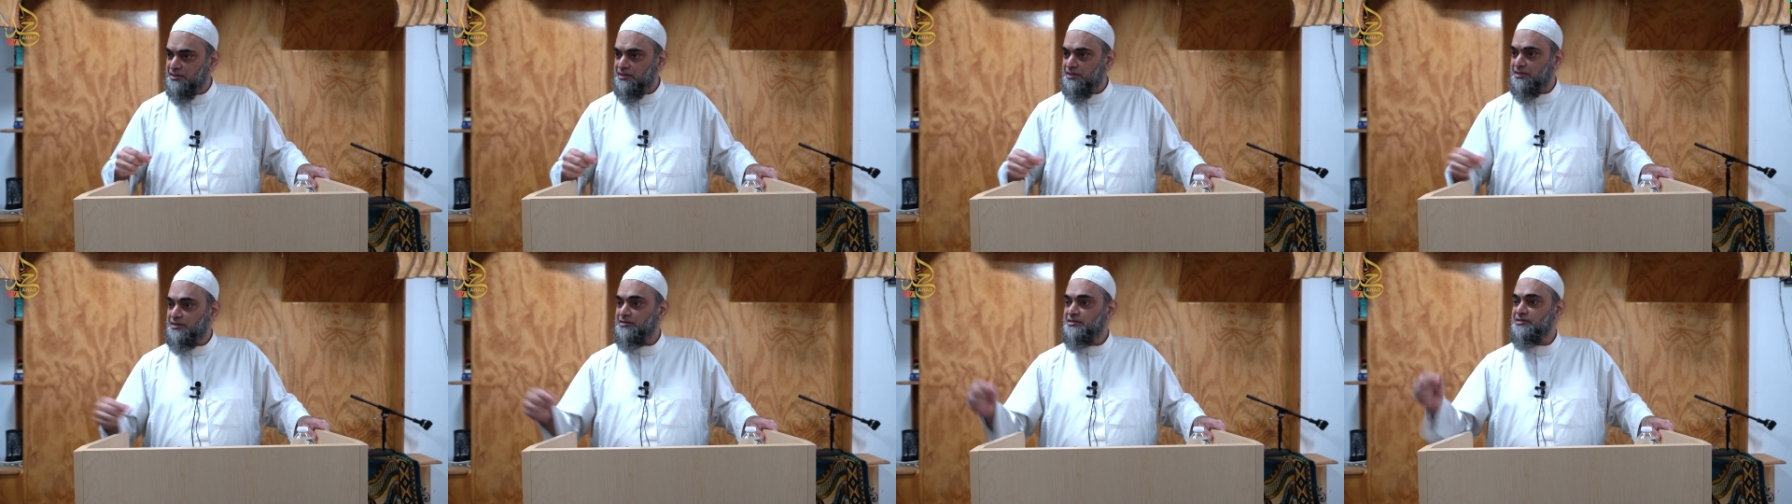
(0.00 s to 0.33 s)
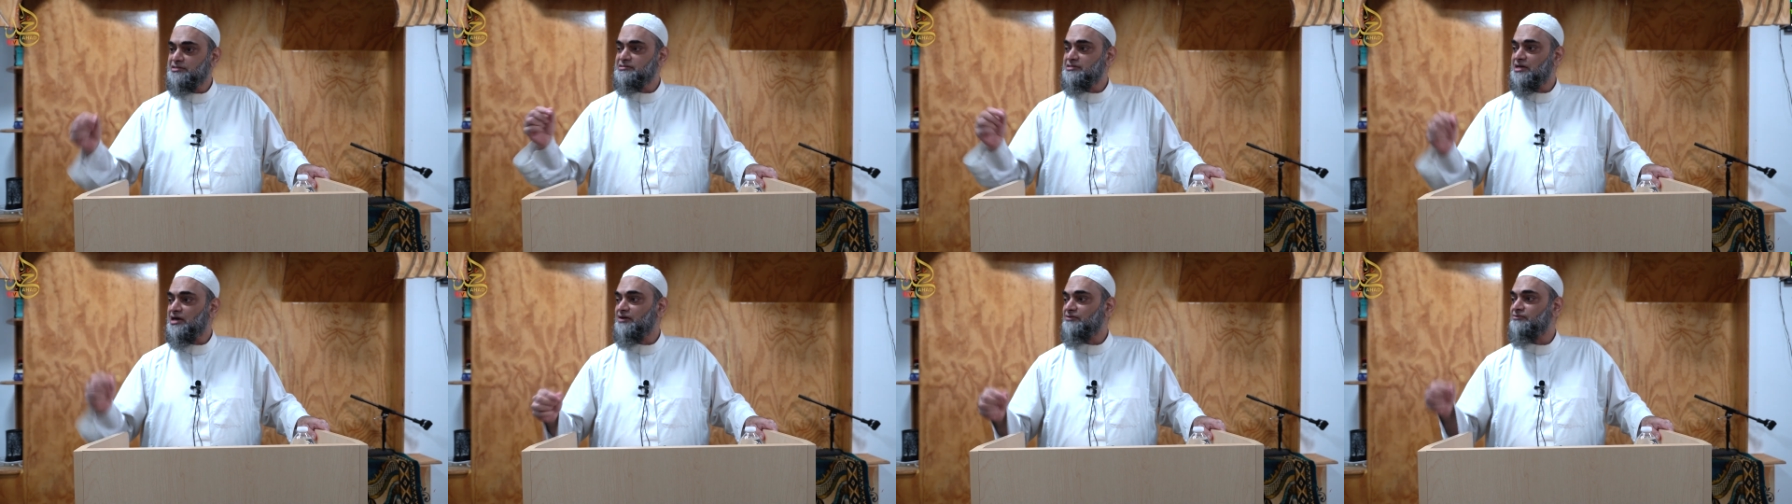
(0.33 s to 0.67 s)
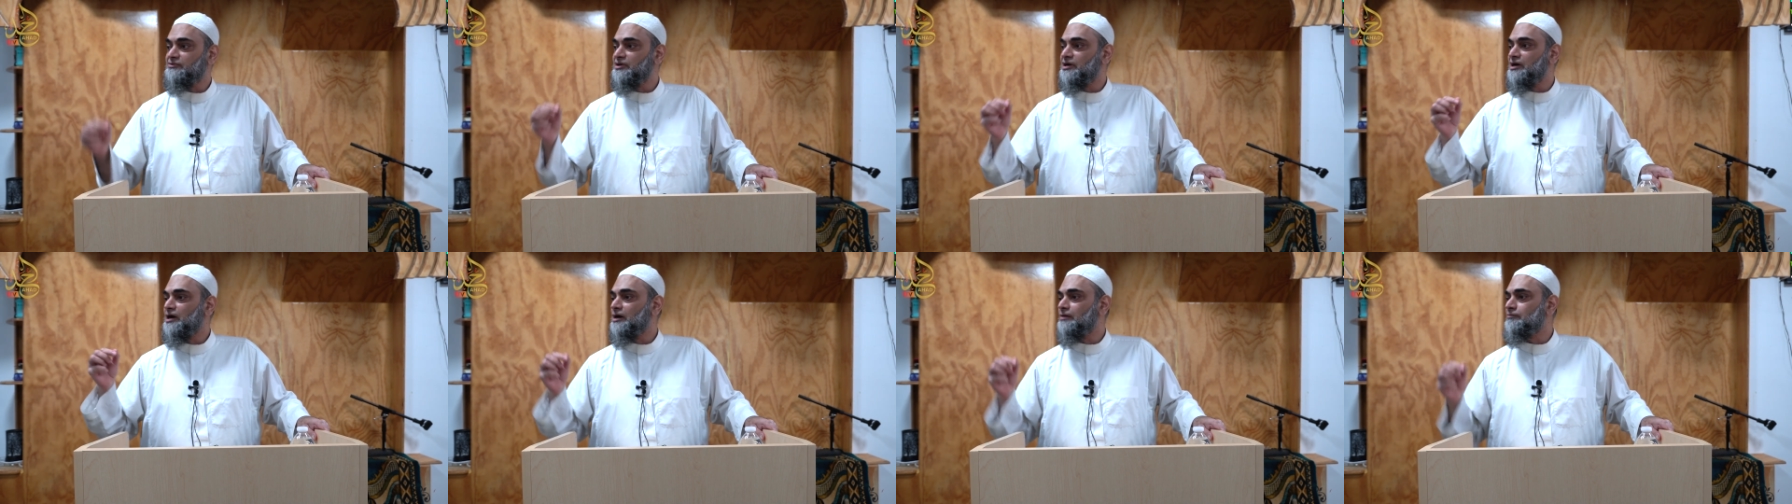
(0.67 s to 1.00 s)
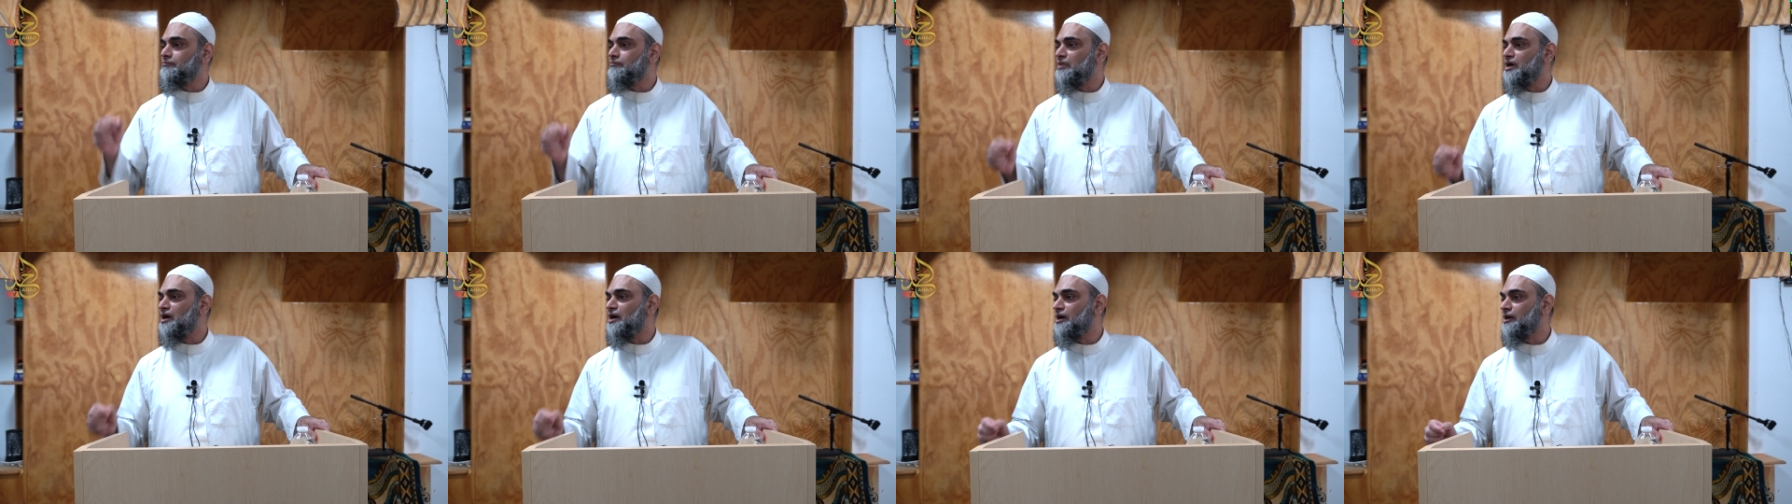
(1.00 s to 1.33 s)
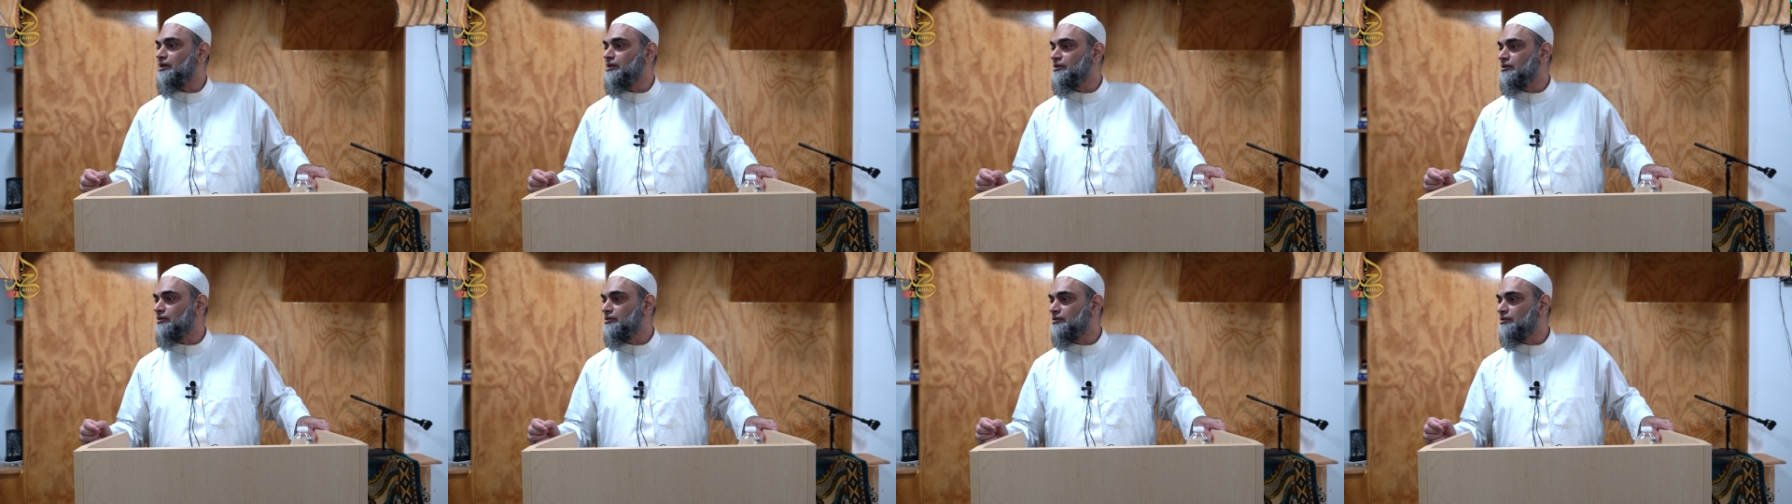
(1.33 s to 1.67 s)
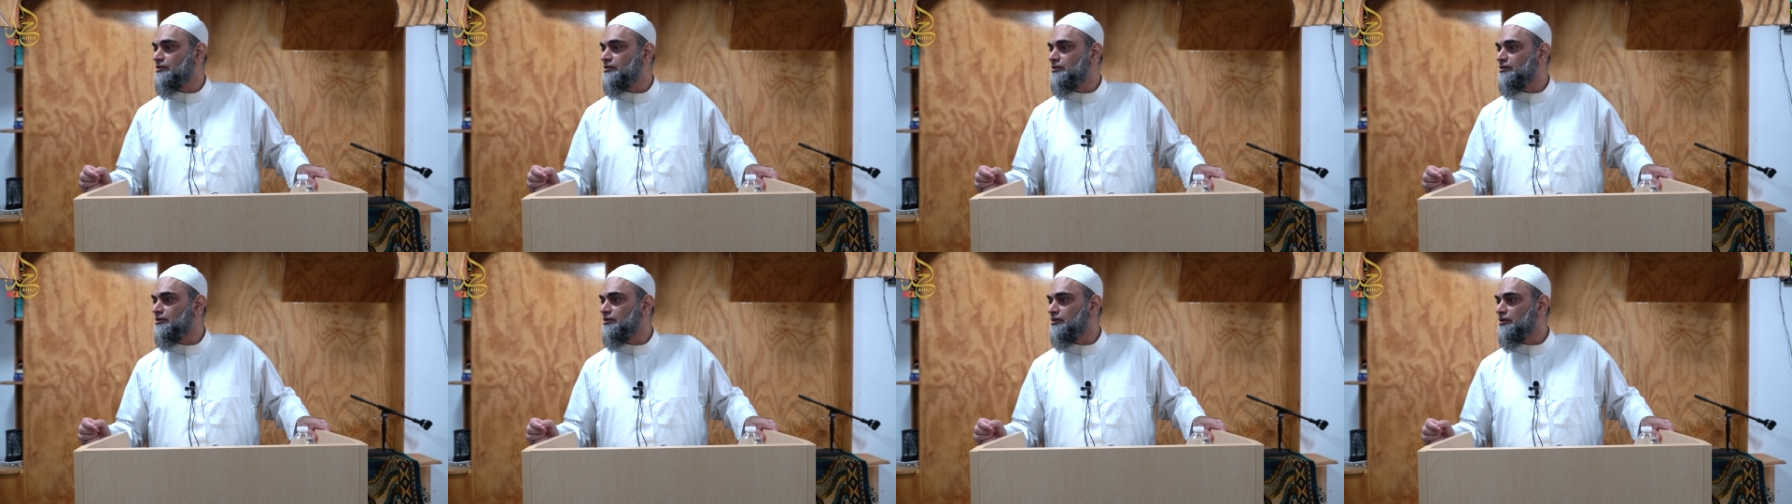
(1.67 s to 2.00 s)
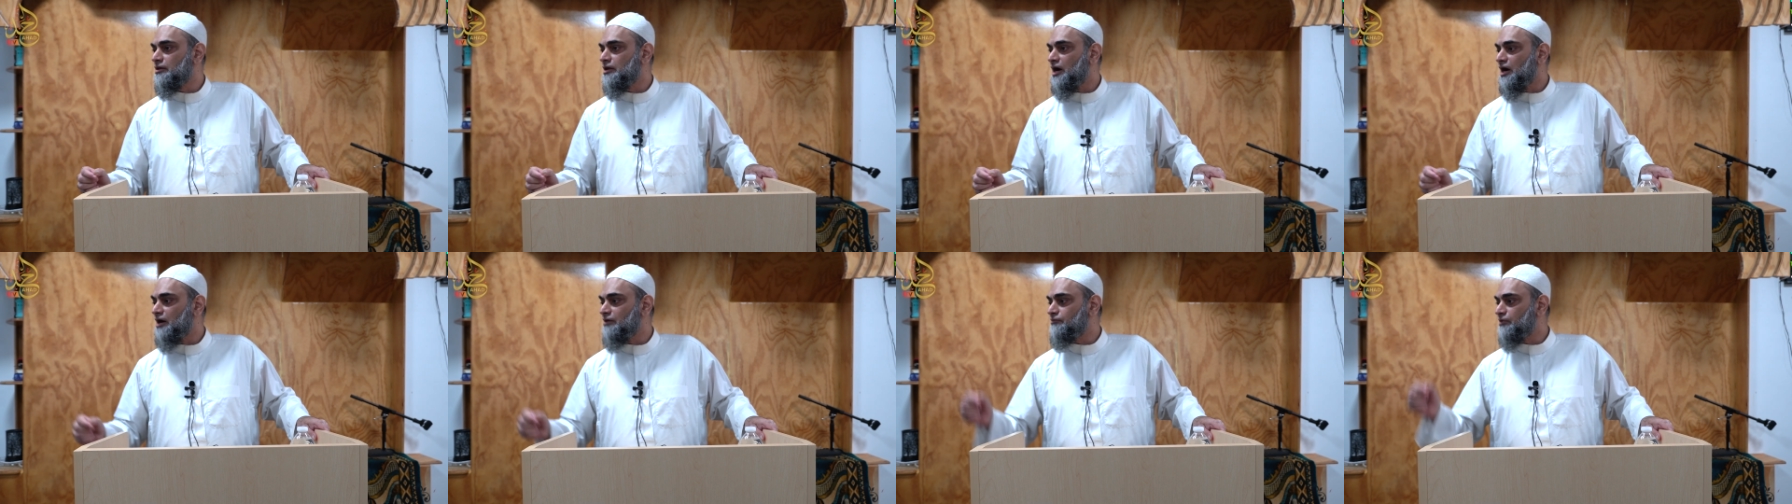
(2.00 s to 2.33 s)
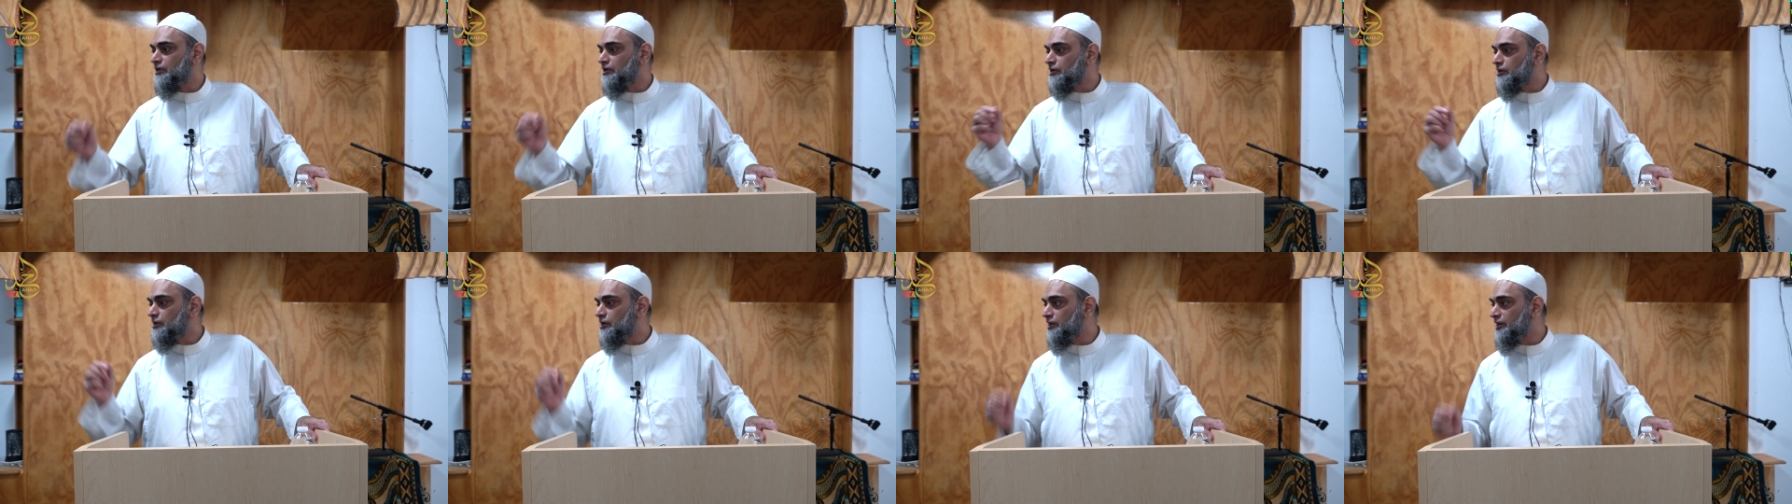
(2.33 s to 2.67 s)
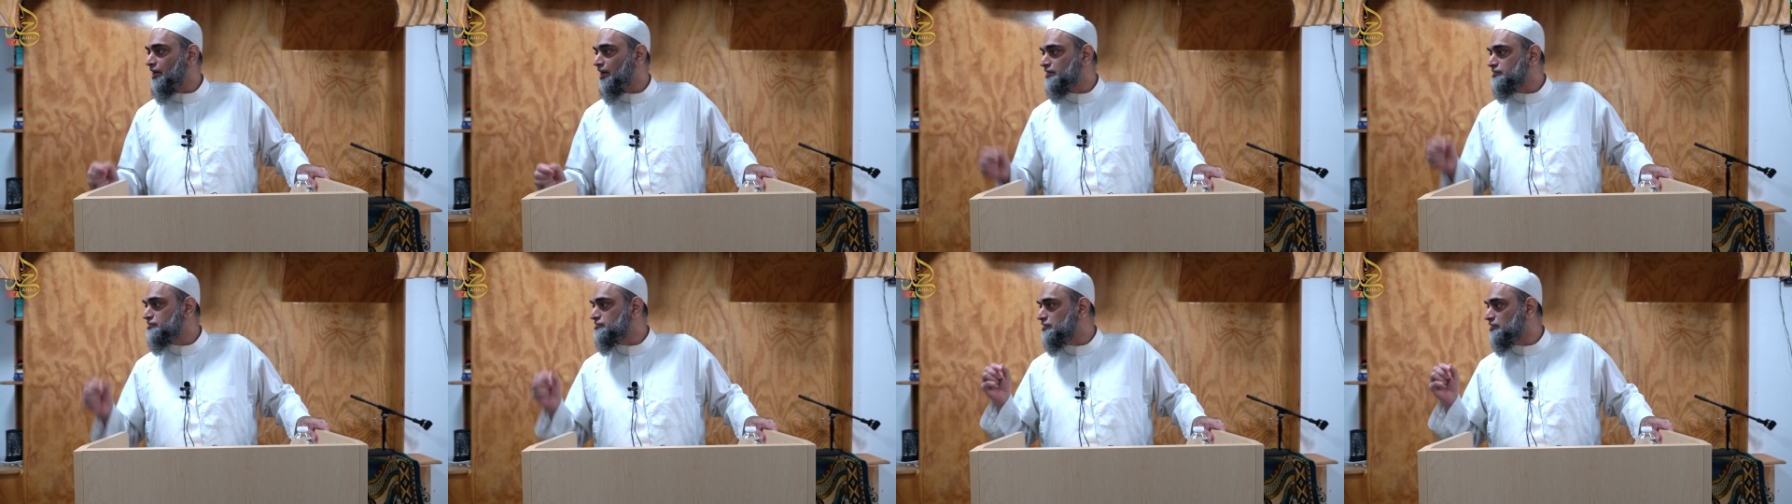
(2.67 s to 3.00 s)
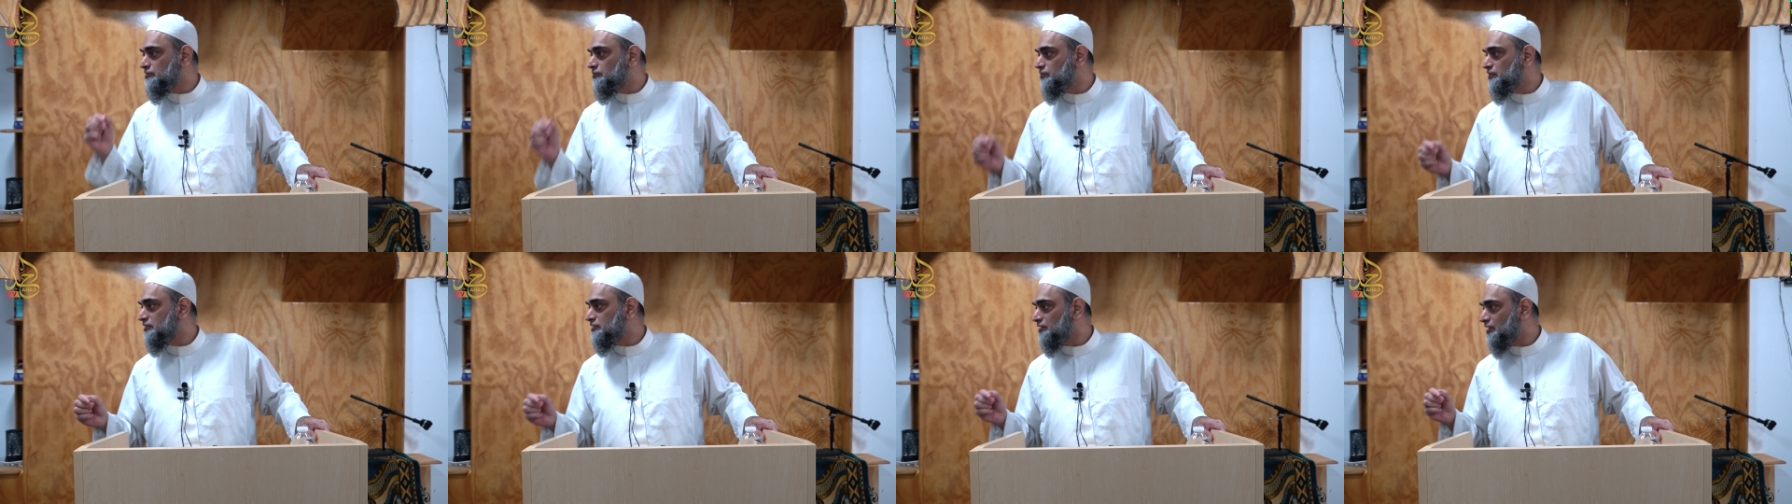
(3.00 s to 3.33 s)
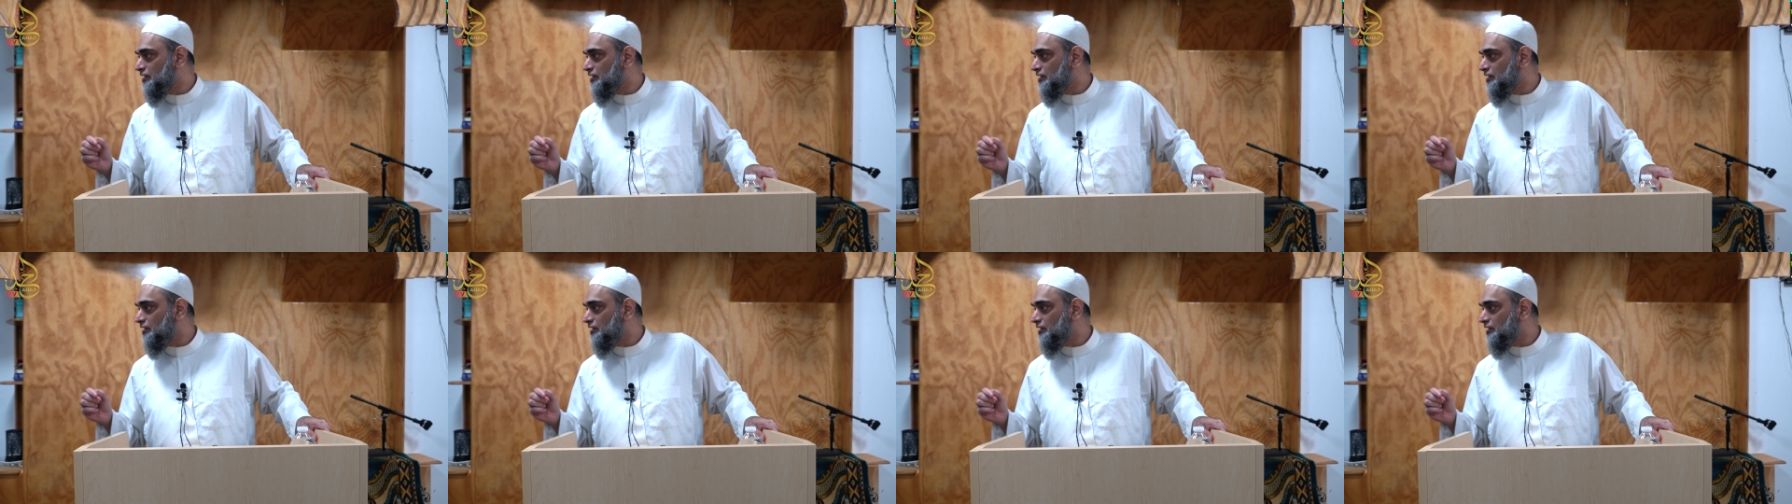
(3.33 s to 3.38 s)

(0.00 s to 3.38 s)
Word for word: It is our amal, our connection with